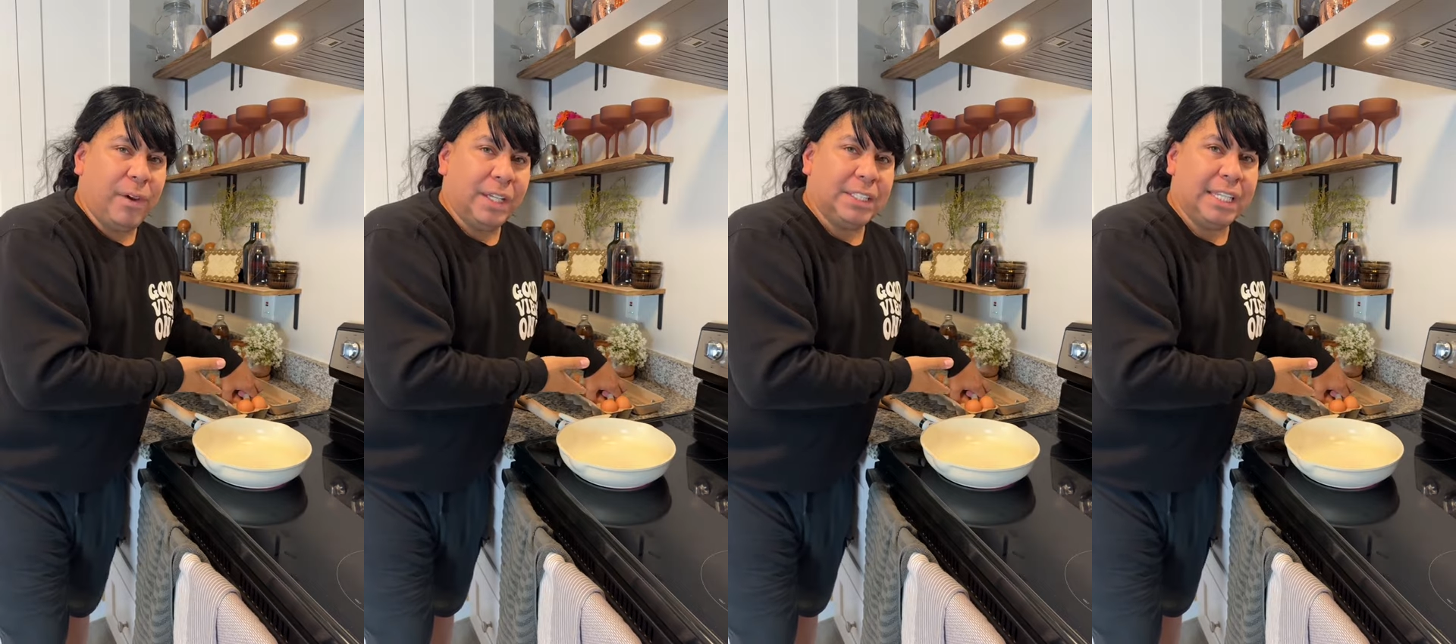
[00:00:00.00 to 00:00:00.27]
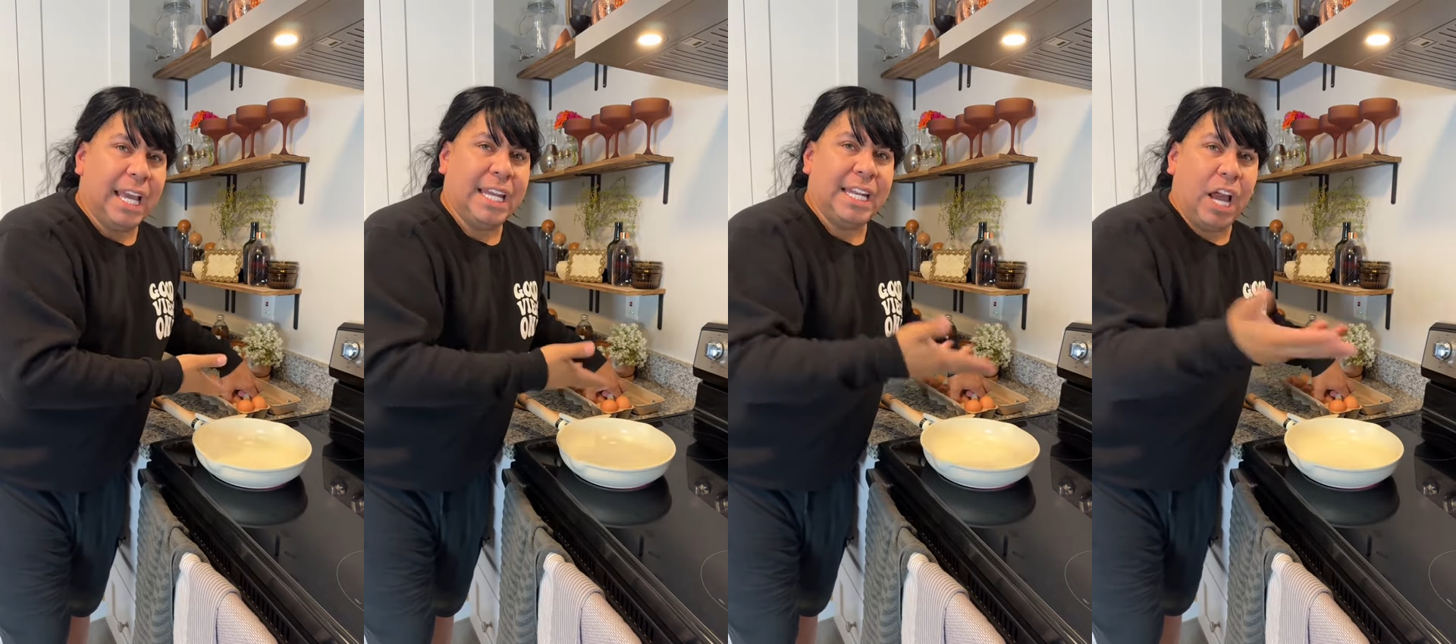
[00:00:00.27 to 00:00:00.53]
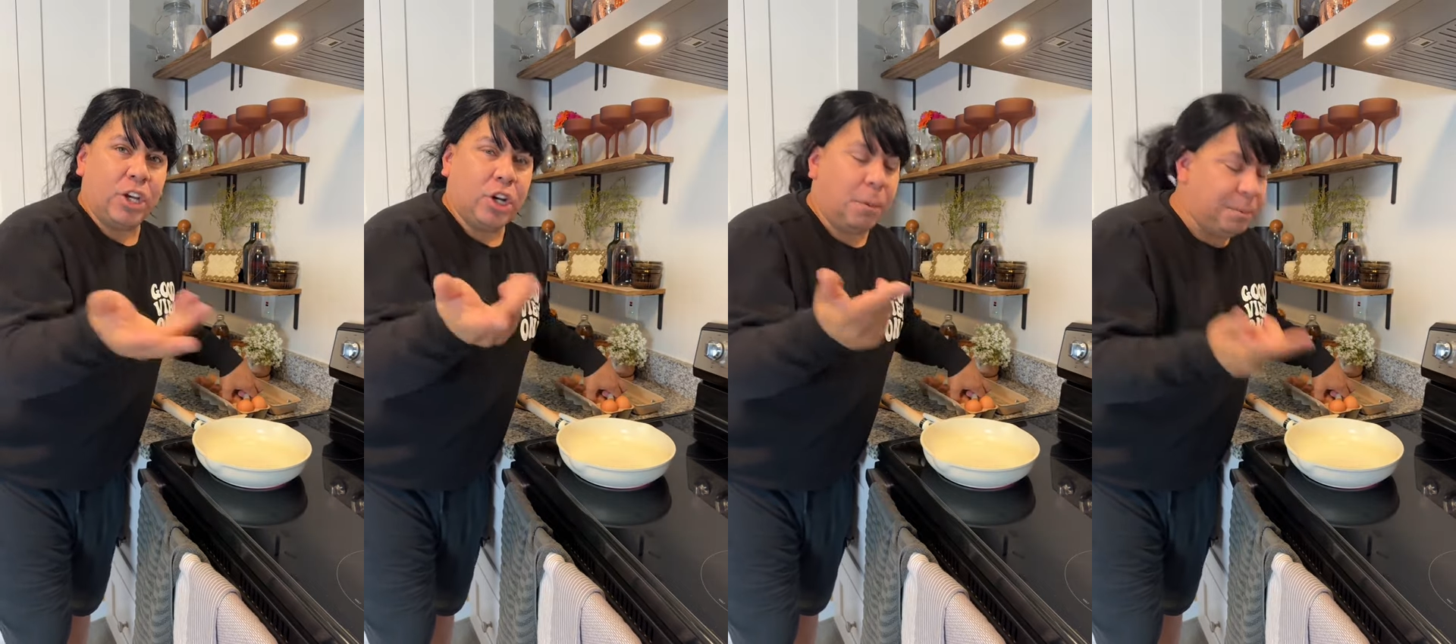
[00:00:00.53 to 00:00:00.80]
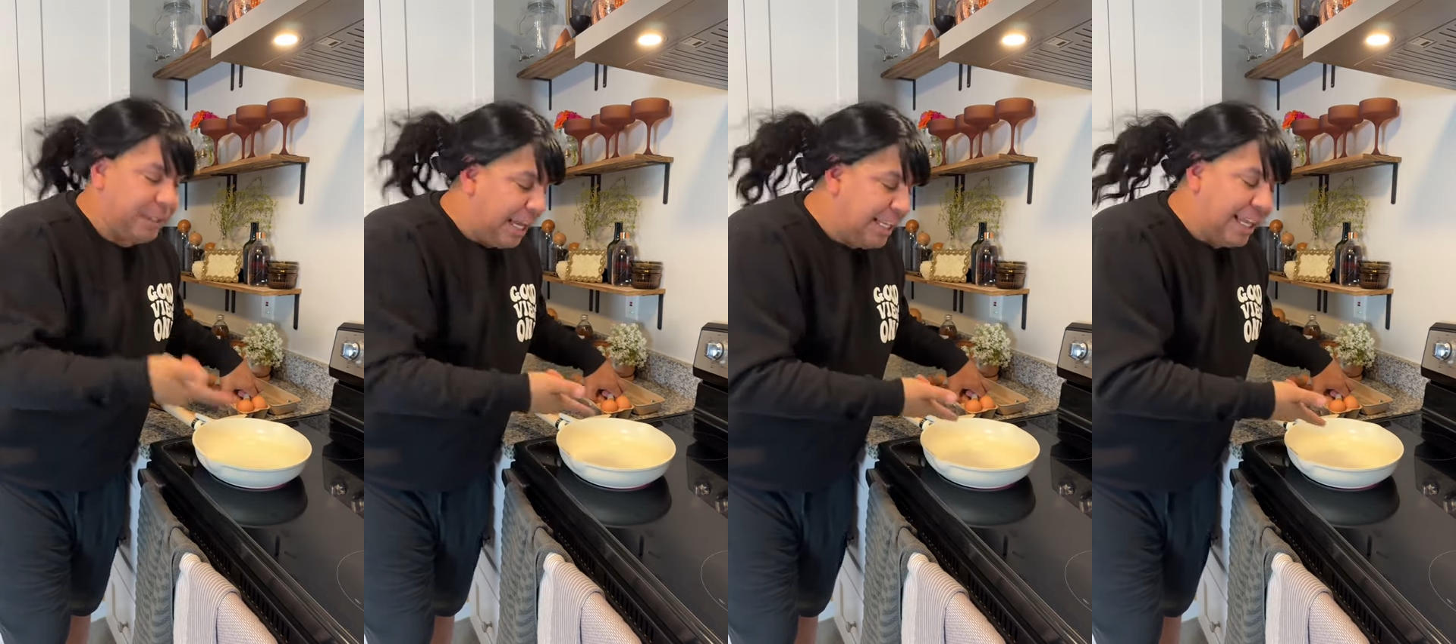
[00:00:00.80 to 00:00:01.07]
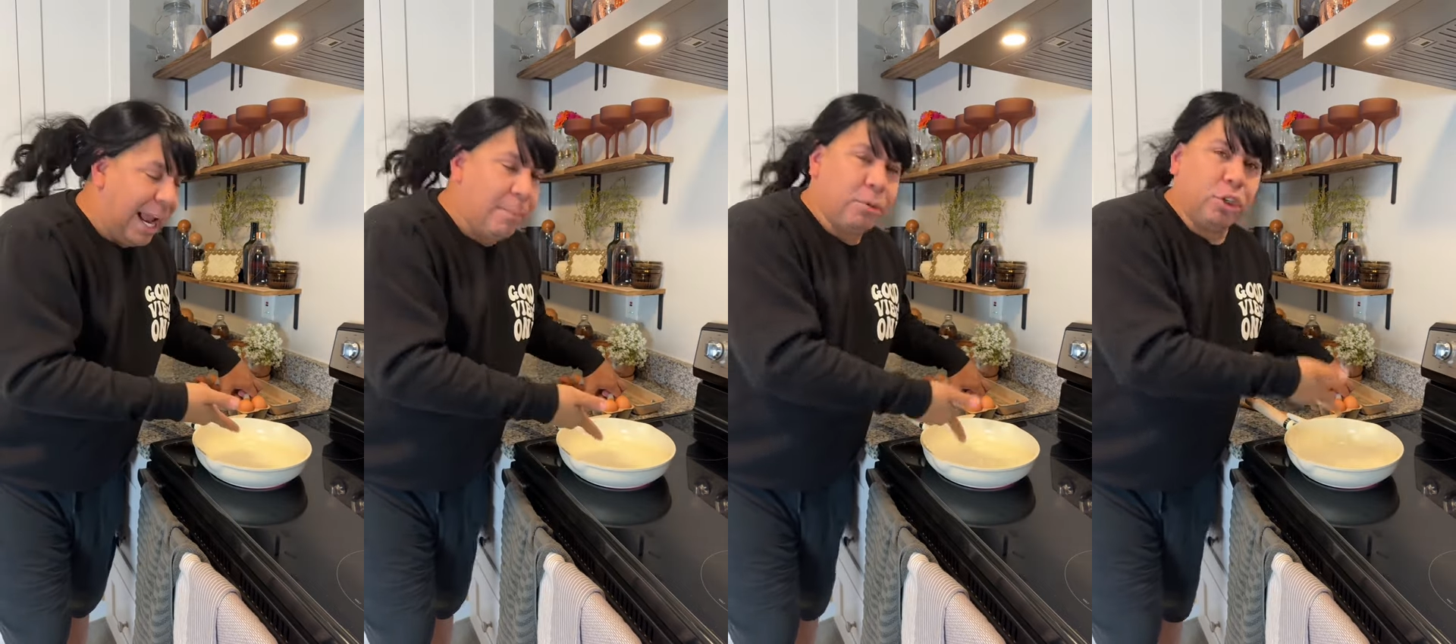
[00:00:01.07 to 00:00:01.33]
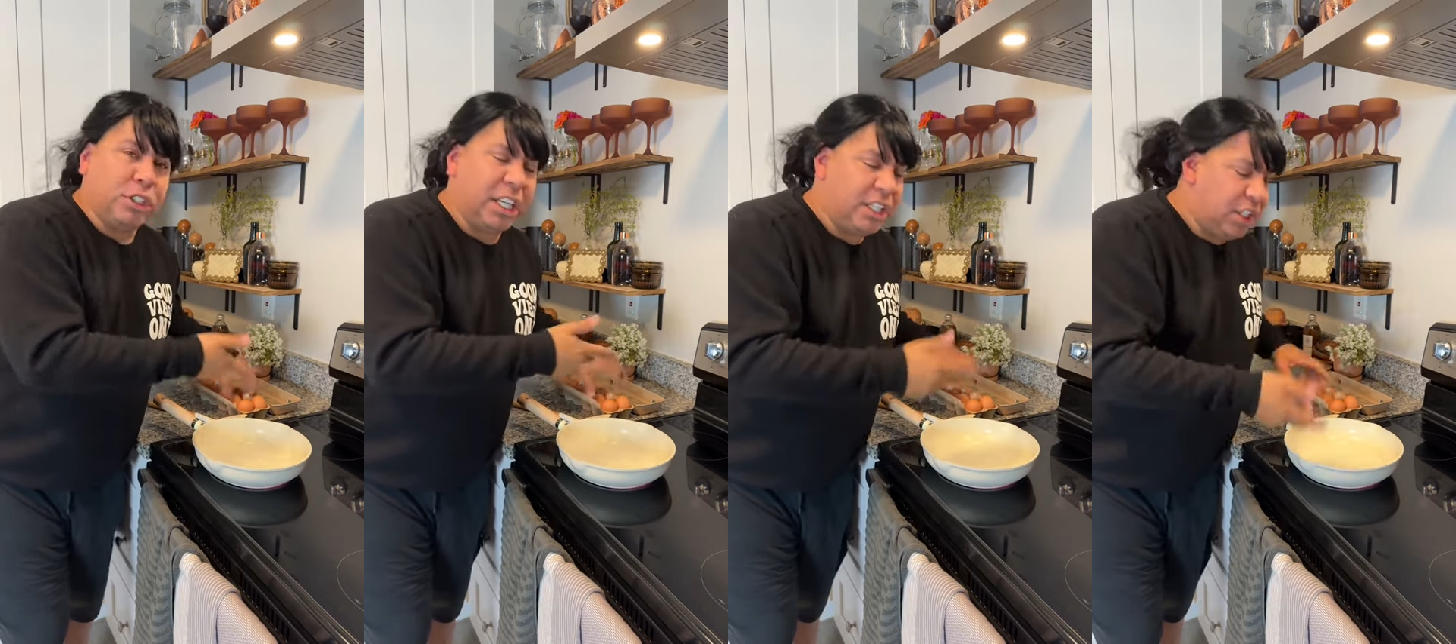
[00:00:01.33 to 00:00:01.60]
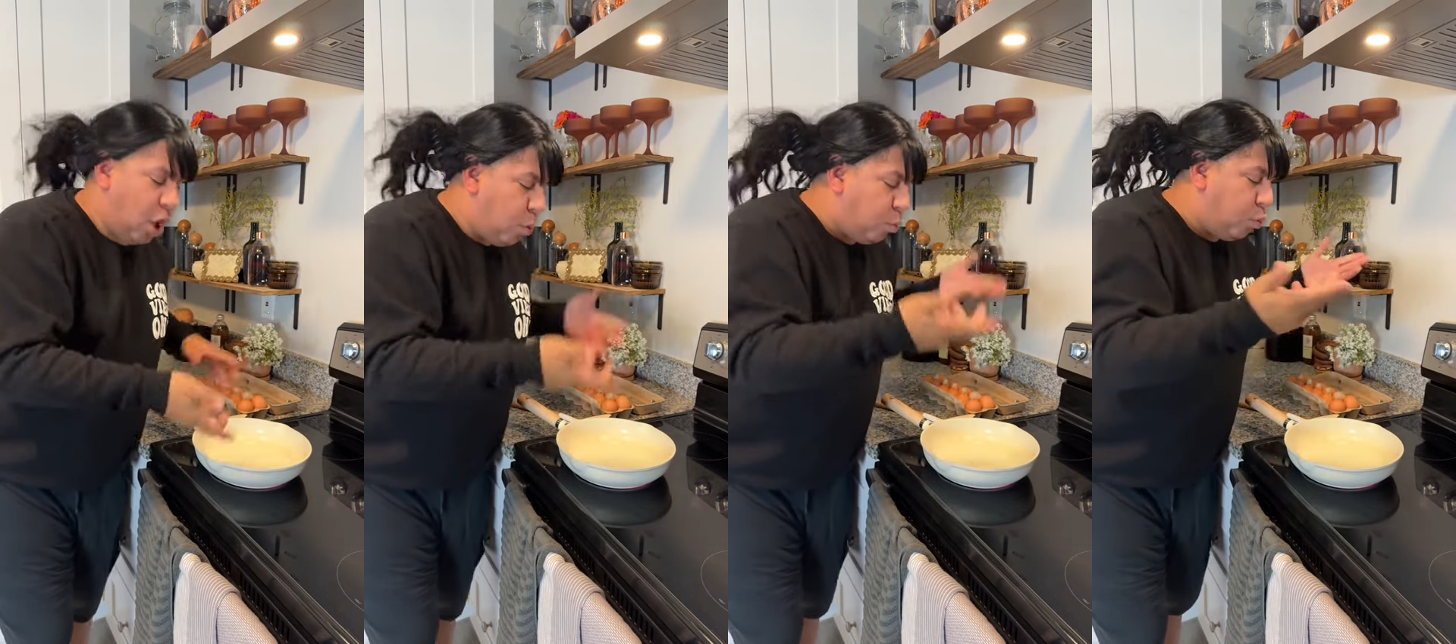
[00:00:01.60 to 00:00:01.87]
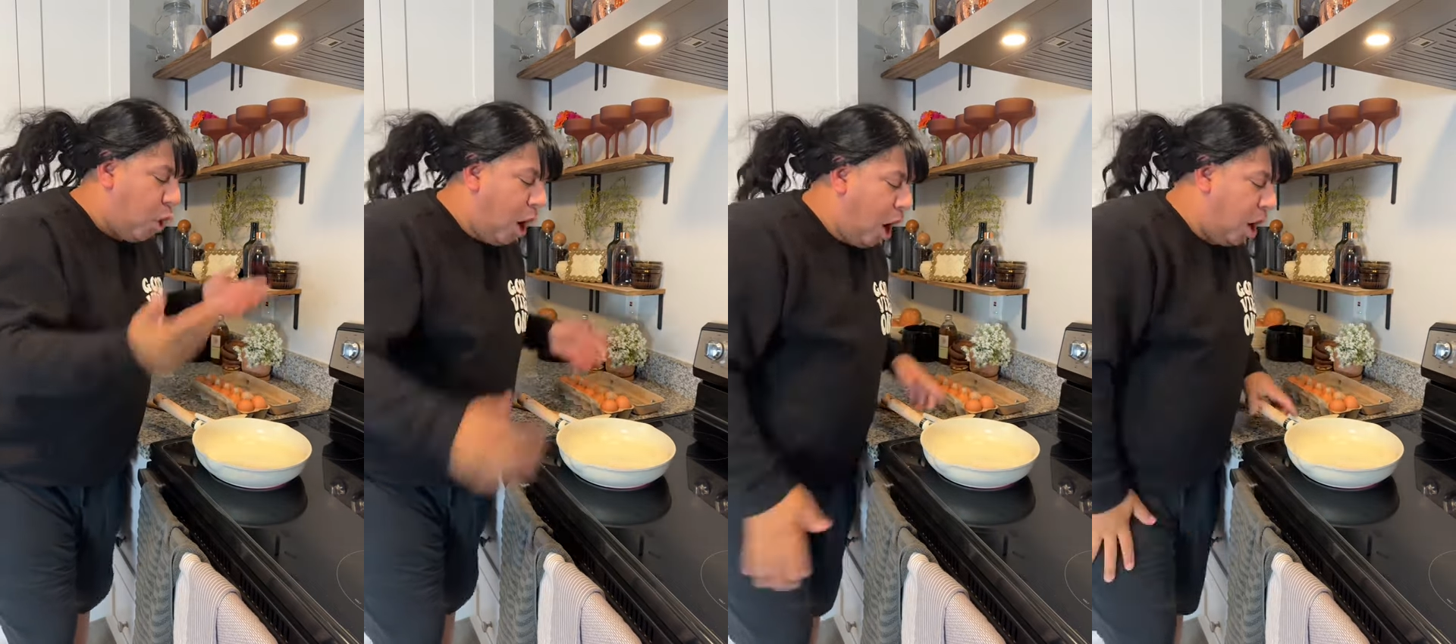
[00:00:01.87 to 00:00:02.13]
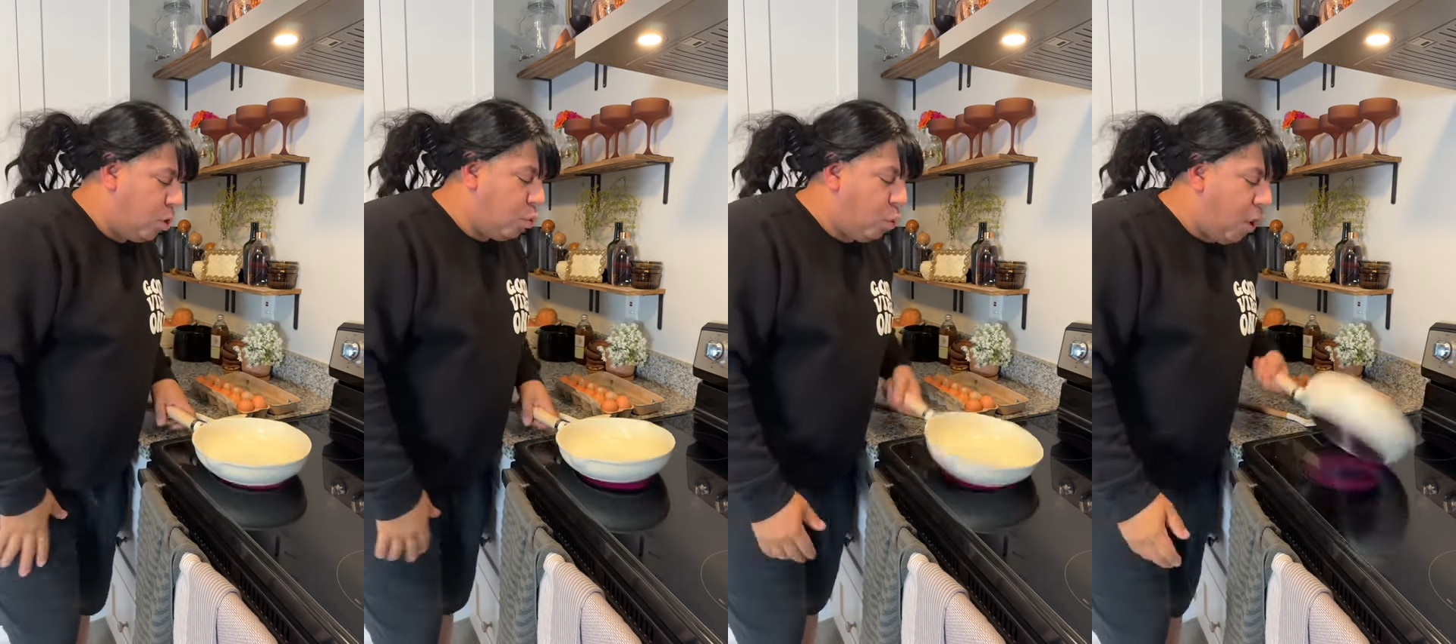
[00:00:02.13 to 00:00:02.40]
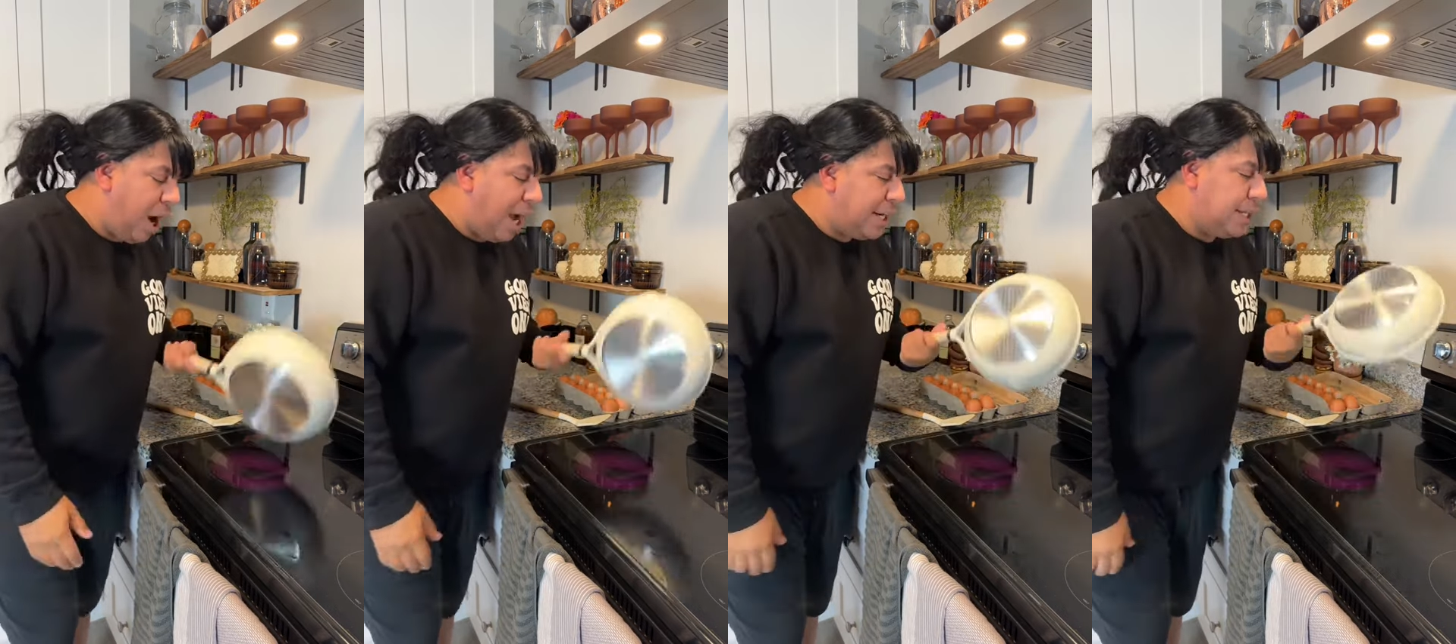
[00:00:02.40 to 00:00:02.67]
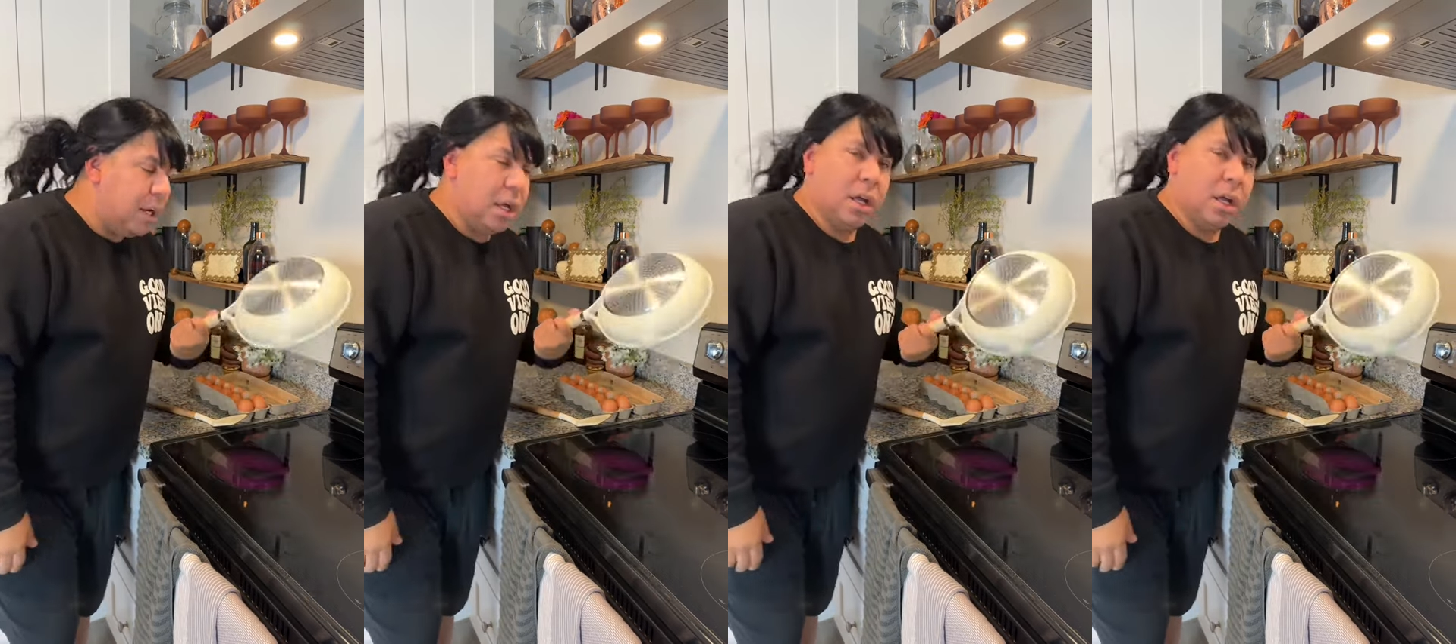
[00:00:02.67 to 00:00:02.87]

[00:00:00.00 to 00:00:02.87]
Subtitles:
And now you're upset that I'm using the wrong one?